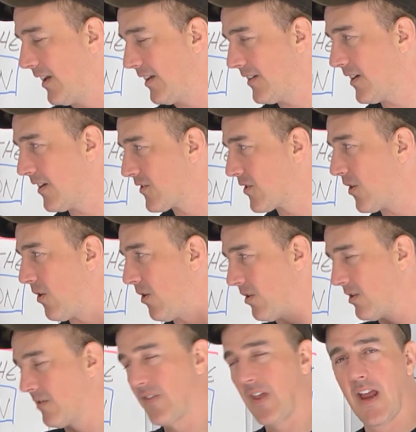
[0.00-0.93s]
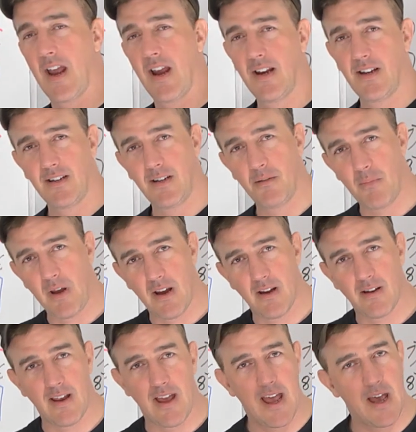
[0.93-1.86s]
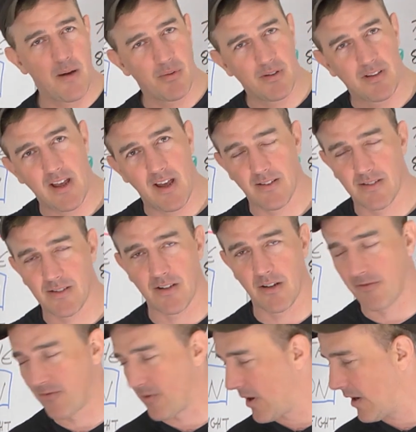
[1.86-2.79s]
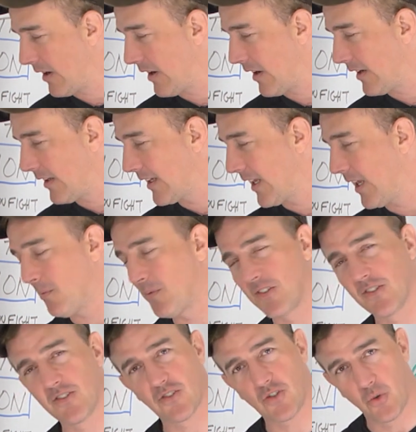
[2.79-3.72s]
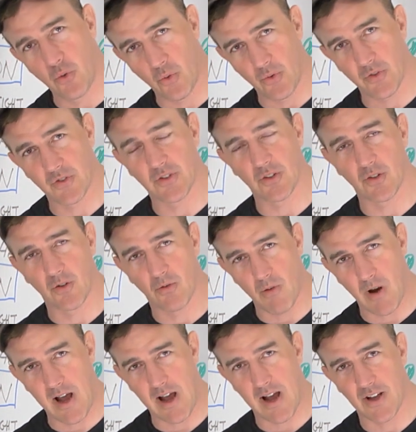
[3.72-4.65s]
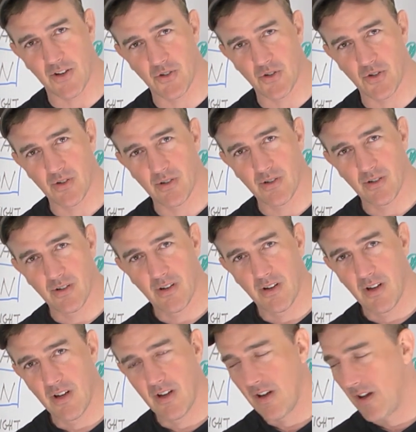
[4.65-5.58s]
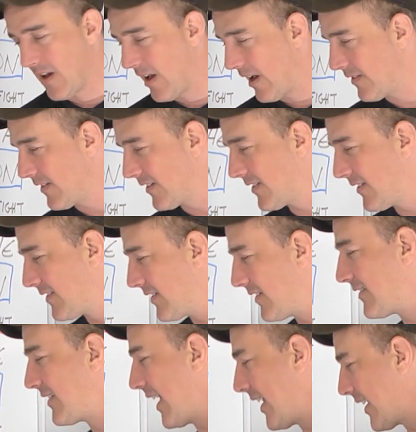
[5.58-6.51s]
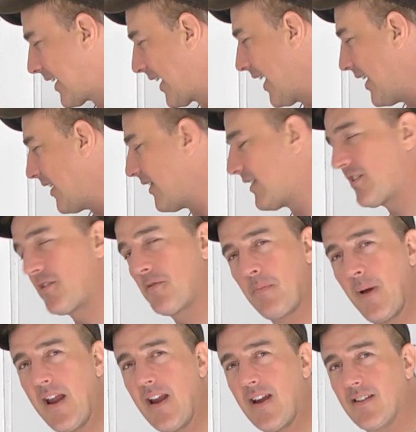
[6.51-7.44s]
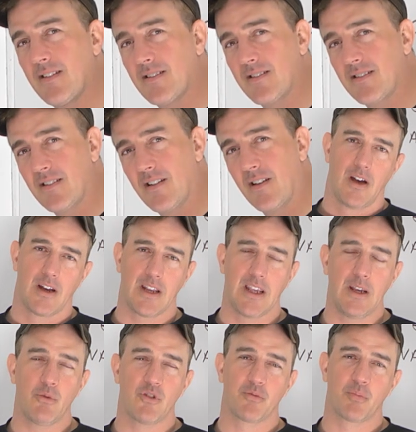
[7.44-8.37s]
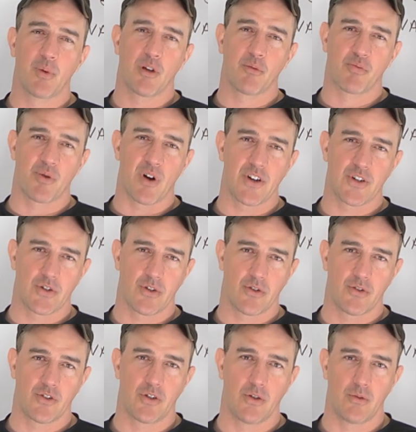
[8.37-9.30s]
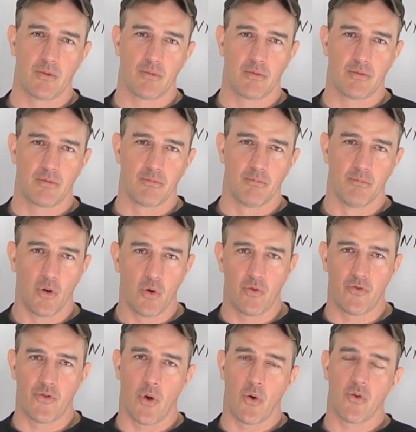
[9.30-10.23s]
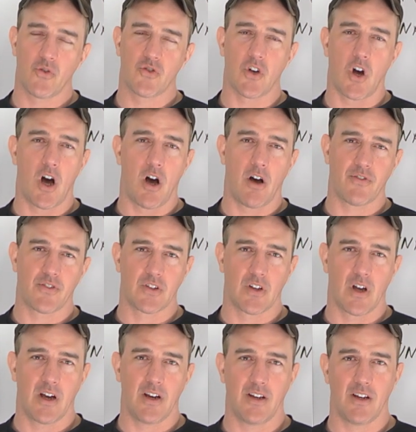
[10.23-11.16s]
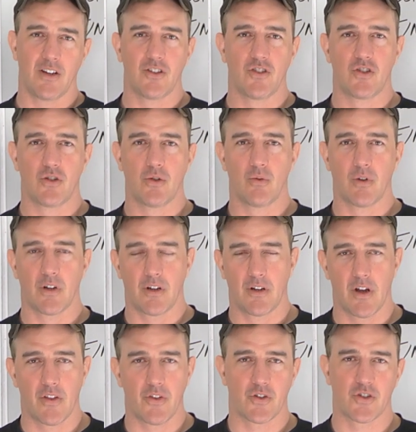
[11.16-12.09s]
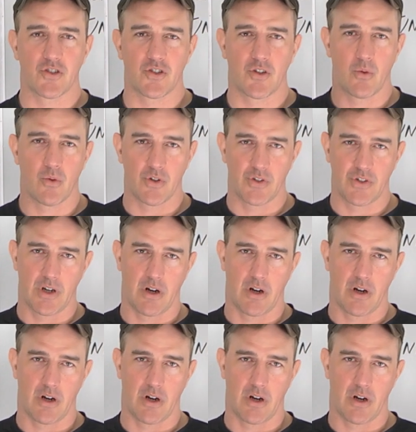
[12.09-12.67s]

he does all of the handyman habitat stuff, right? And he keeps his tools in the garage. And this is his dedicated space. And he was being pressured to move those off-site into another storage